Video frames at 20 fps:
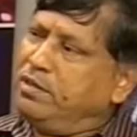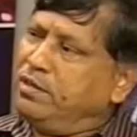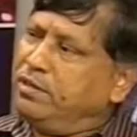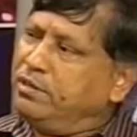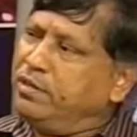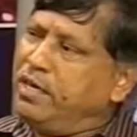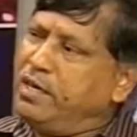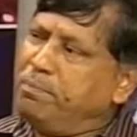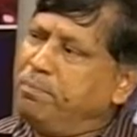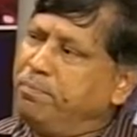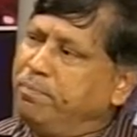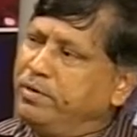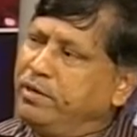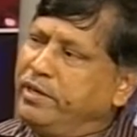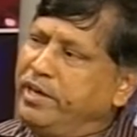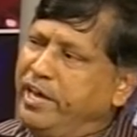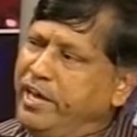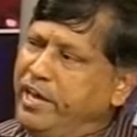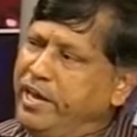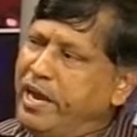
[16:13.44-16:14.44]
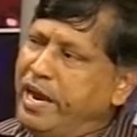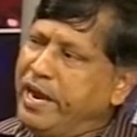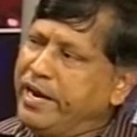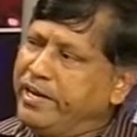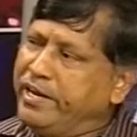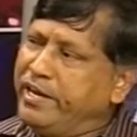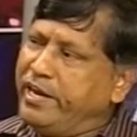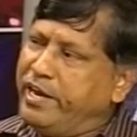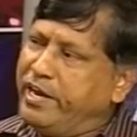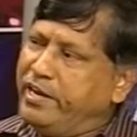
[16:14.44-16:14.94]
that key
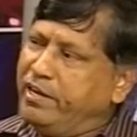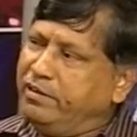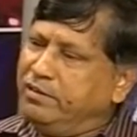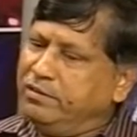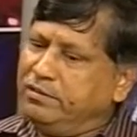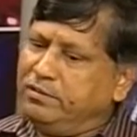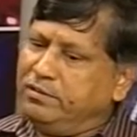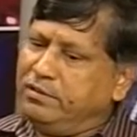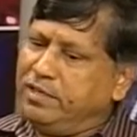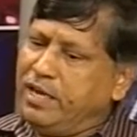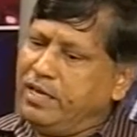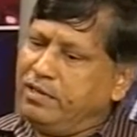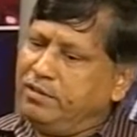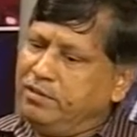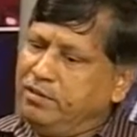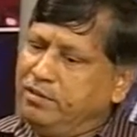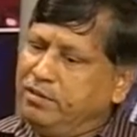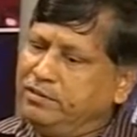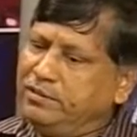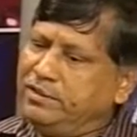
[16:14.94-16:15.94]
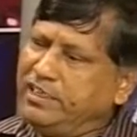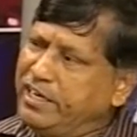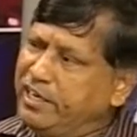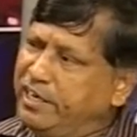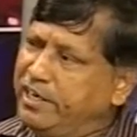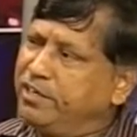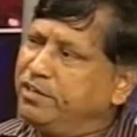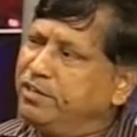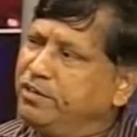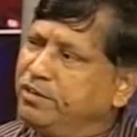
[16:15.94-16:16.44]
idea, then send
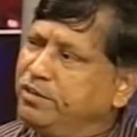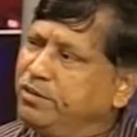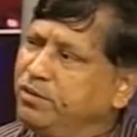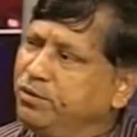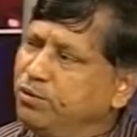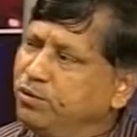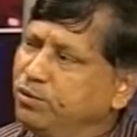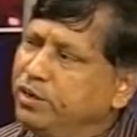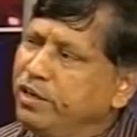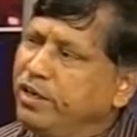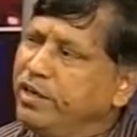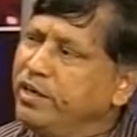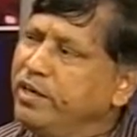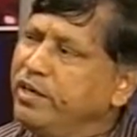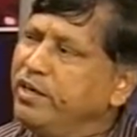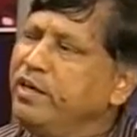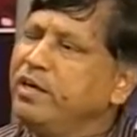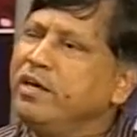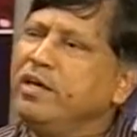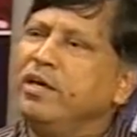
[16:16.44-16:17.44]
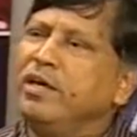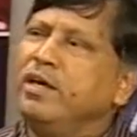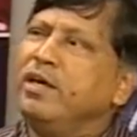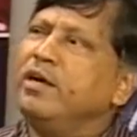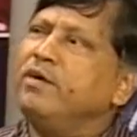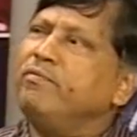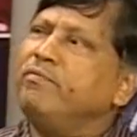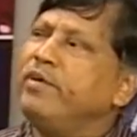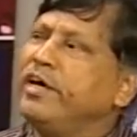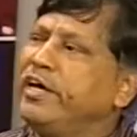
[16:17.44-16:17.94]
it to the
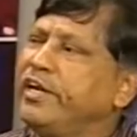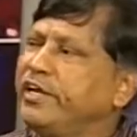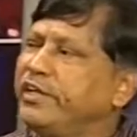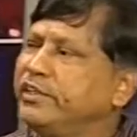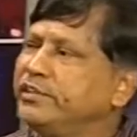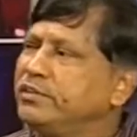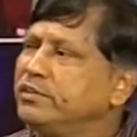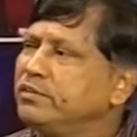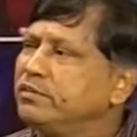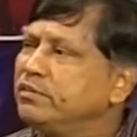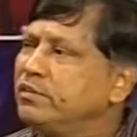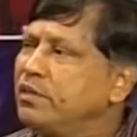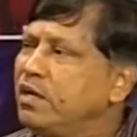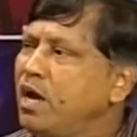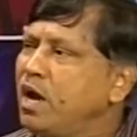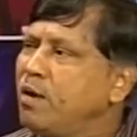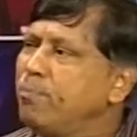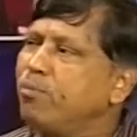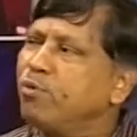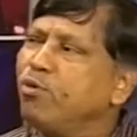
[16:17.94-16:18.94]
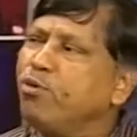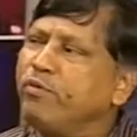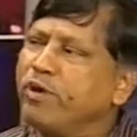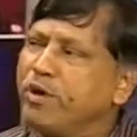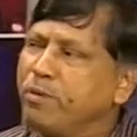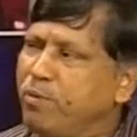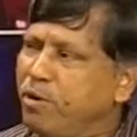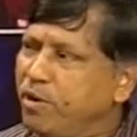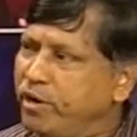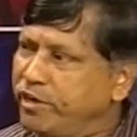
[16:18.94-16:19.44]
various
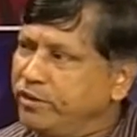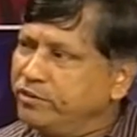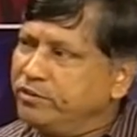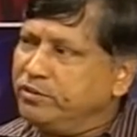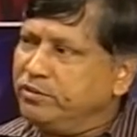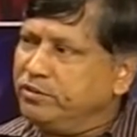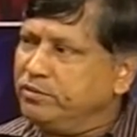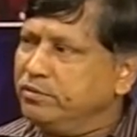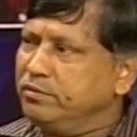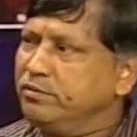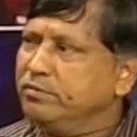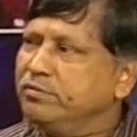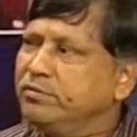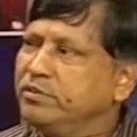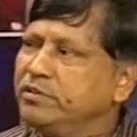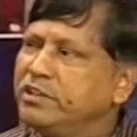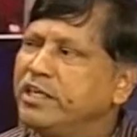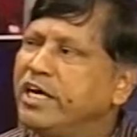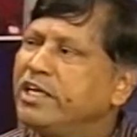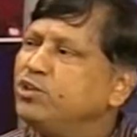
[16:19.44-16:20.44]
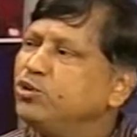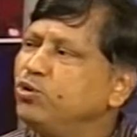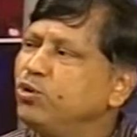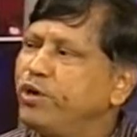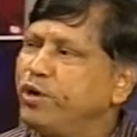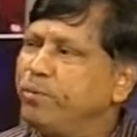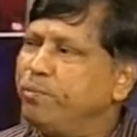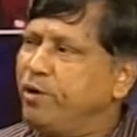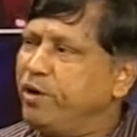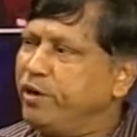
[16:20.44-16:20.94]
approving bodies,
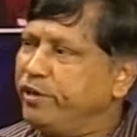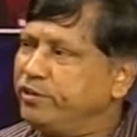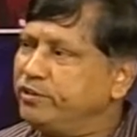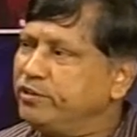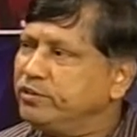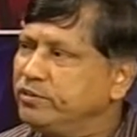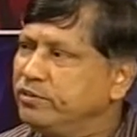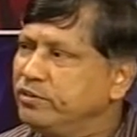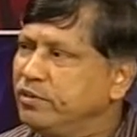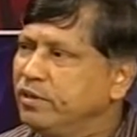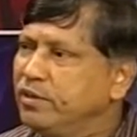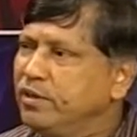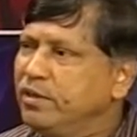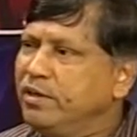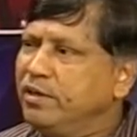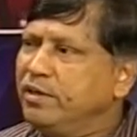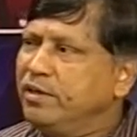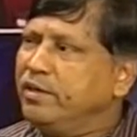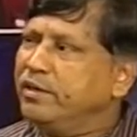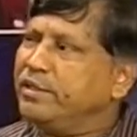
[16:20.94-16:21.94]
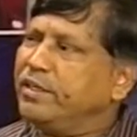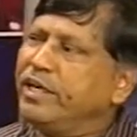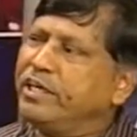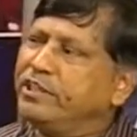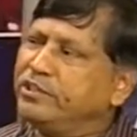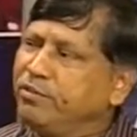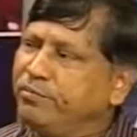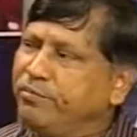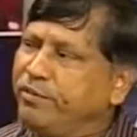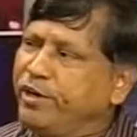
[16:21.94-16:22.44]
statutory bodies. In the
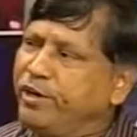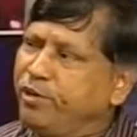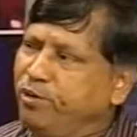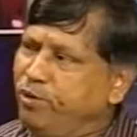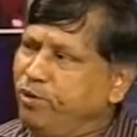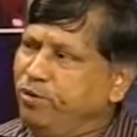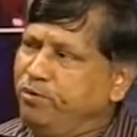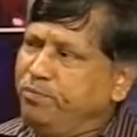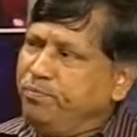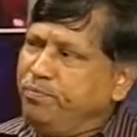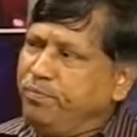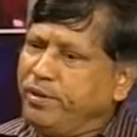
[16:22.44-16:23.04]
case of IGNOU,